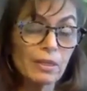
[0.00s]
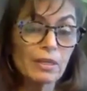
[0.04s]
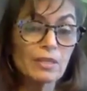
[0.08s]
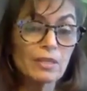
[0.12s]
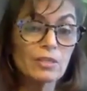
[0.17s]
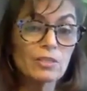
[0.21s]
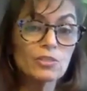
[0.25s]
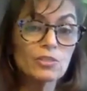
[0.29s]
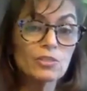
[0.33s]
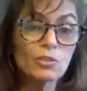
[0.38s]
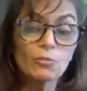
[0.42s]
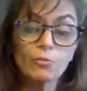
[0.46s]

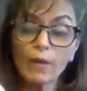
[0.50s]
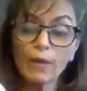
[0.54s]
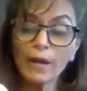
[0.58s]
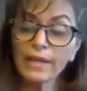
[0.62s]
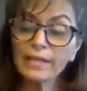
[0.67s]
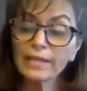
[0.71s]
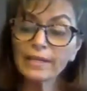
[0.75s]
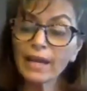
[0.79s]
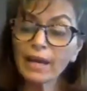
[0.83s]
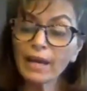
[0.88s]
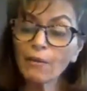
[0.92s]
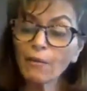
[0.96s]
So right
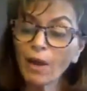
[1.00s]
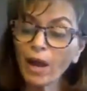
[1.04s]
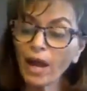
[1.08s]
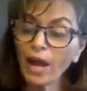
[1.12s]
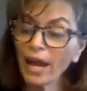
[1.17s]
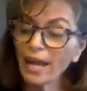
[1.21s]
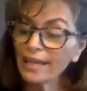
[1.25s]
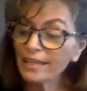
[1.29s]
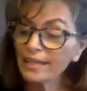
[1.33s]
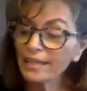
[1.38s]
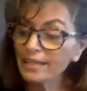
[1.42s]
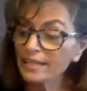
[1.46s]
now
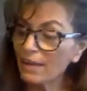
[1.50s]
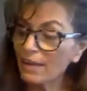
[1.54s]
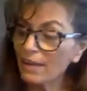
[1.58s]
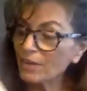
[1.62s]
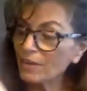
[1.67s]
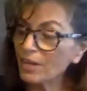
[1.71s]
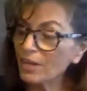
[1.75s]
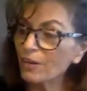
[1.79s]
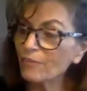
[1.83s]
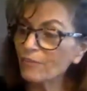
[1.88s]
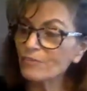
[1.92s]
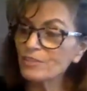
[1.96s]
I can have a
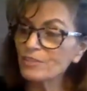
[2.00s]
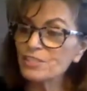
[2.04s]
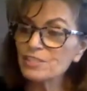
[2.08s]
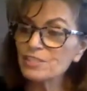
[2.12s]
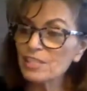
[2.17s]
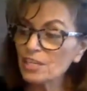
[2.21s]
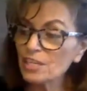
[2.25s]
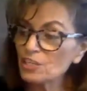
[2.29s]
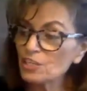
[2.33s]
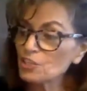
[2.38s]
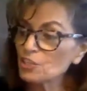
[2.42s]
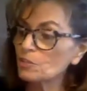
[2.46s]

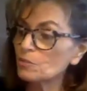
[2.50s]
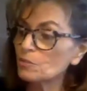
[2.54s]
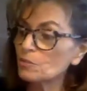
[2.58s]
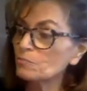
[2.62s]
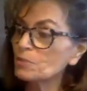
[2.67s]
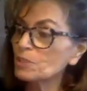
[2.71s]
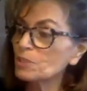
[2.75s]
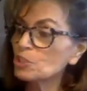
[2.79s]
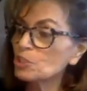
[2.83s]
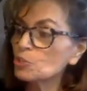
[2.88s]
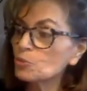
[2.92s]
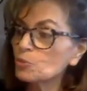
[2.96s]
conversation
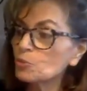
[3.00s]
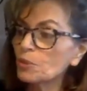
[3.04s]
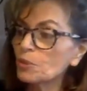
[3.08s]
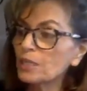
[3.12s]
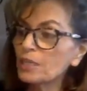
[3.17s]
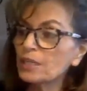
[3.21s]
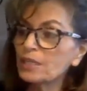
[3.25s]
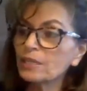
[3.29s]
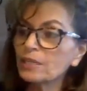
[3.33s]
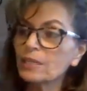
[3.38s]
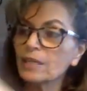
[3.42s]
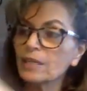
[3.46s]
between